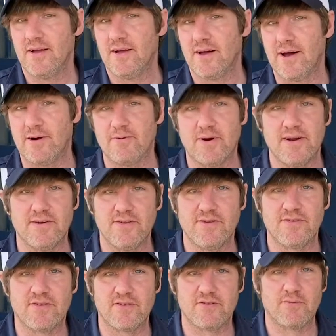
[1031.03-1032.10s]
I ran into this
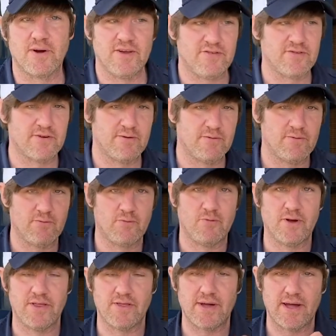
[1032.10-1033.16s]
situation
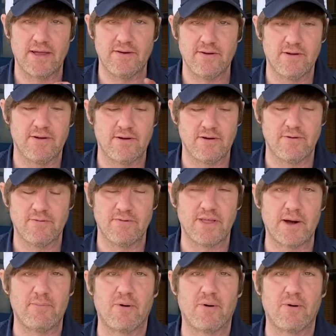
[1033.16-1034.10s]
when that